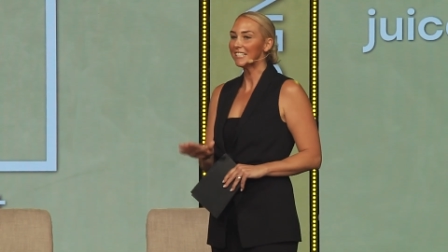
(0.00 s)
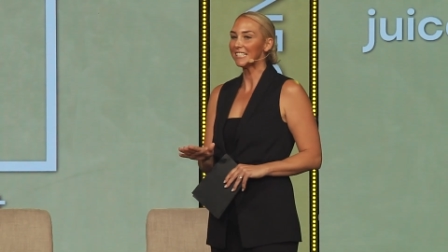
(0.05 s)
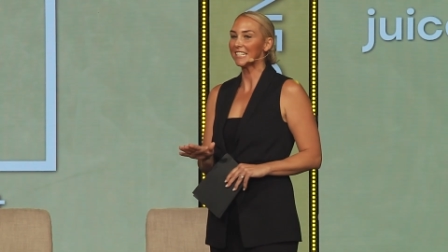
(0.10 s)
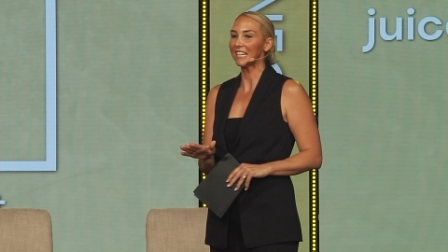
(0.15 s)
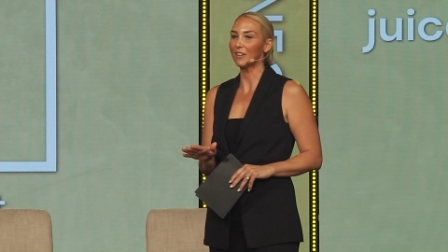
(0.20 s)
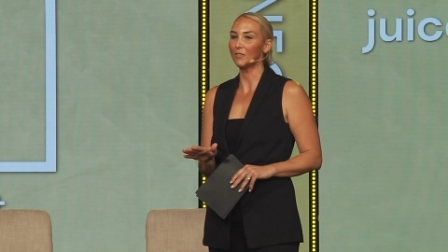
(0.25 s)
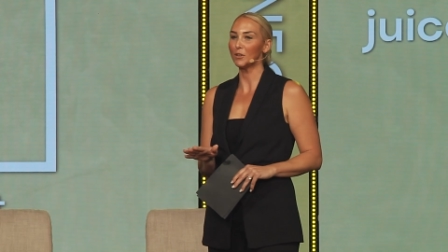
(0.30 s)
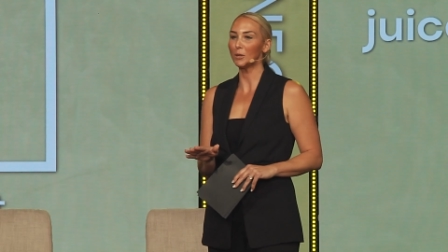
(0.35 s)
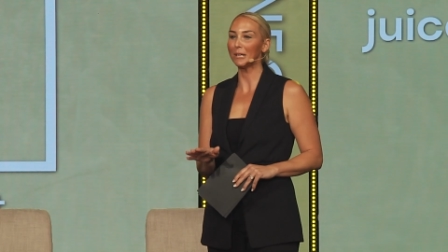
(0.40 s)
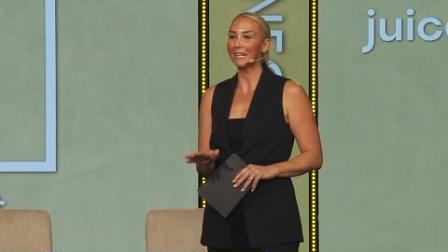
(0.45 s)
To
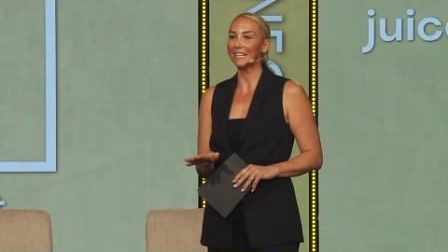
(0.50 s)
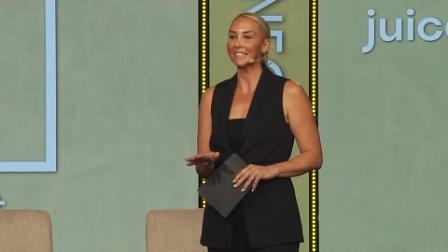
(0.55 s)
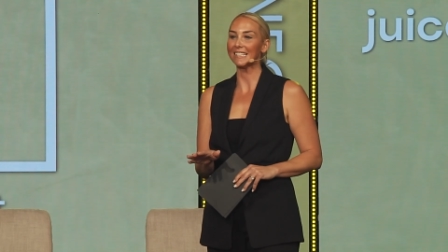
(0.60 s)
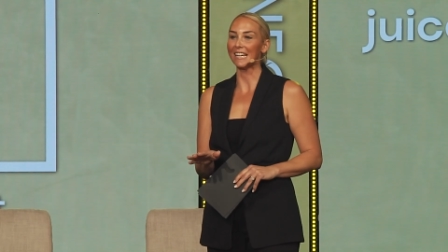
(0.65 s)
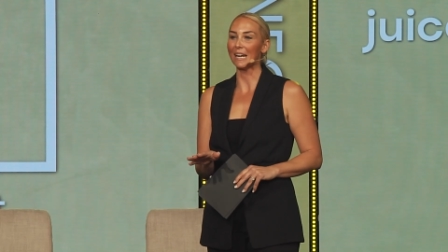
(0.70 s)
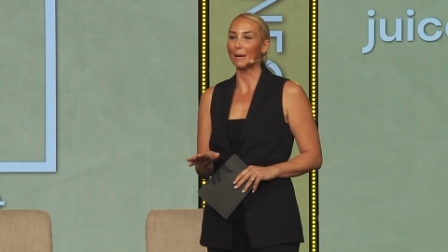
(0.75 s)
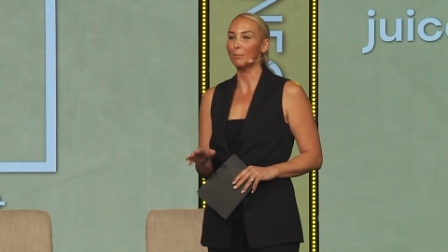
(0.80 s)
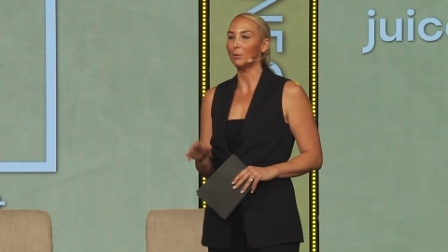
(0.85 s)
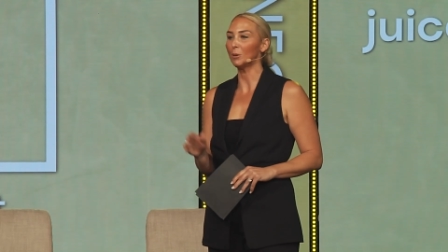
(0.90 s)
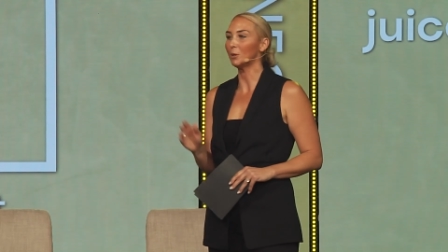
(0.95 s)
give you an
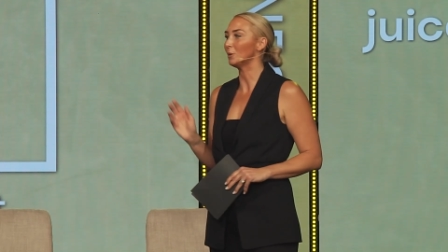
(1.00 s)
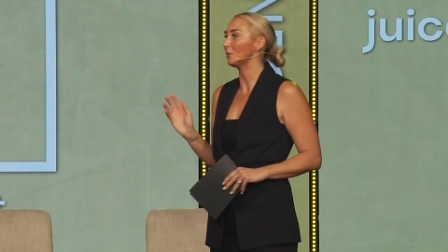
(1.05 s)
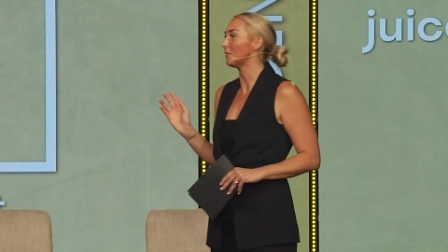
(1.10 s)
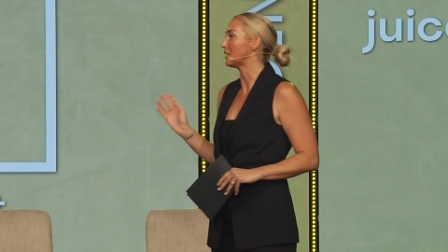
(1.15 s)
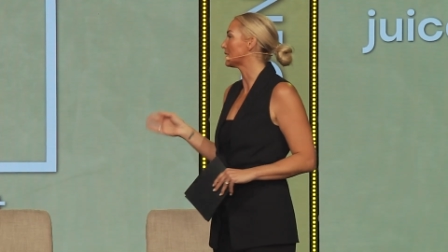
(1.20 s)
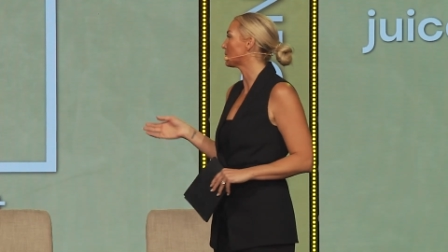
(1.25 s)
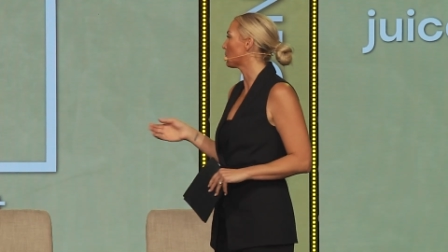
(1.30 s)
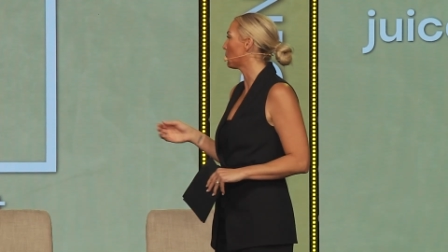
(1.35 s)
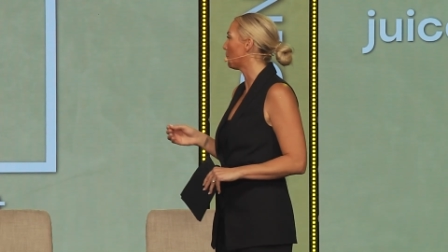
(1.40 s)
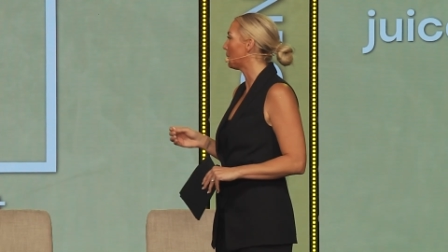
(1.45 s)
example,
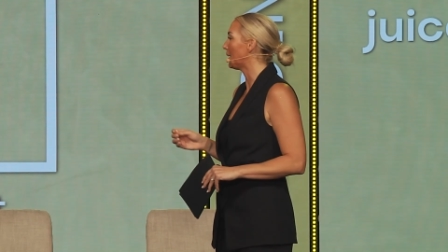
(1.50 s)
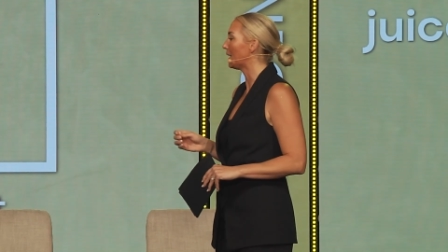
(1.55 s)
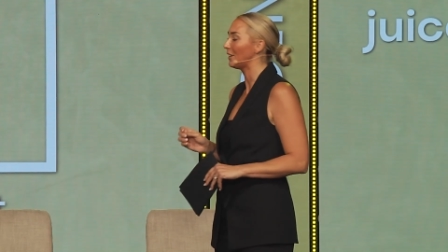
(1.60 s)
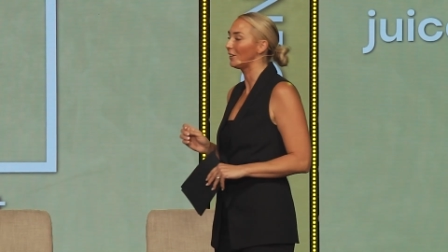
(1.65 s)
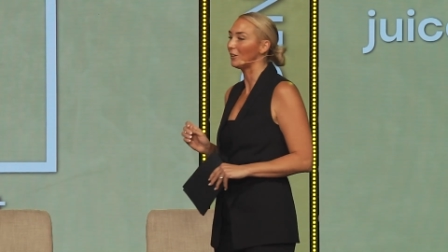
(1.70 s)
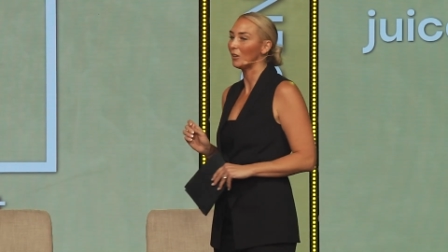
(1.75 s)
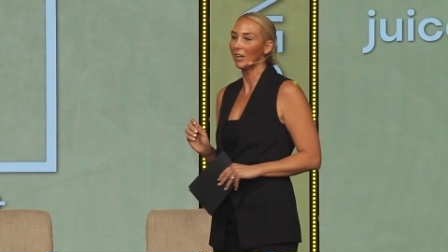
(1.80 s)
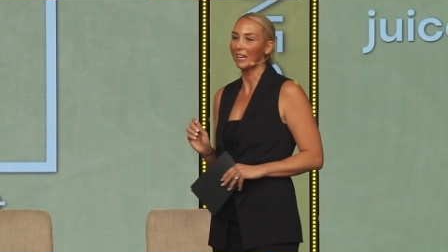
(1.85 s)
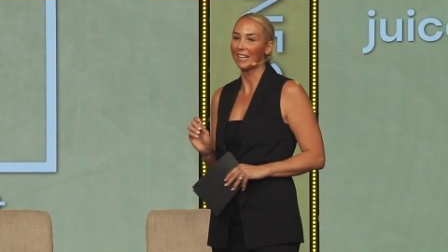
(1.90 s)
this woman,